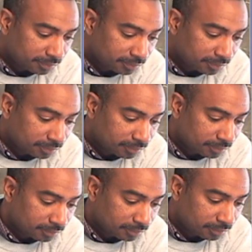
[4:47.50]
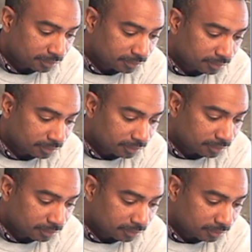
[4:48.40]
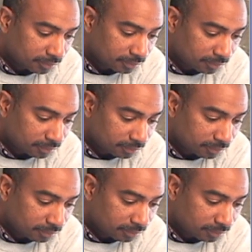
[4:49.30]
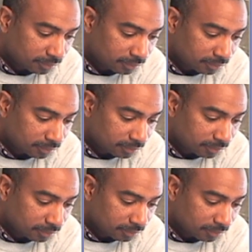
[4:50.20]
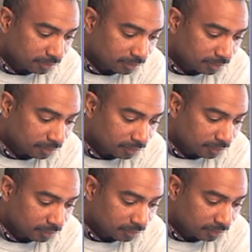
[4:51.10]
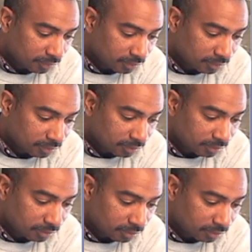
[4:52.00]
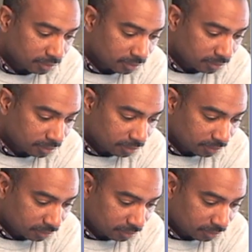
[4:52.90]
[no speech]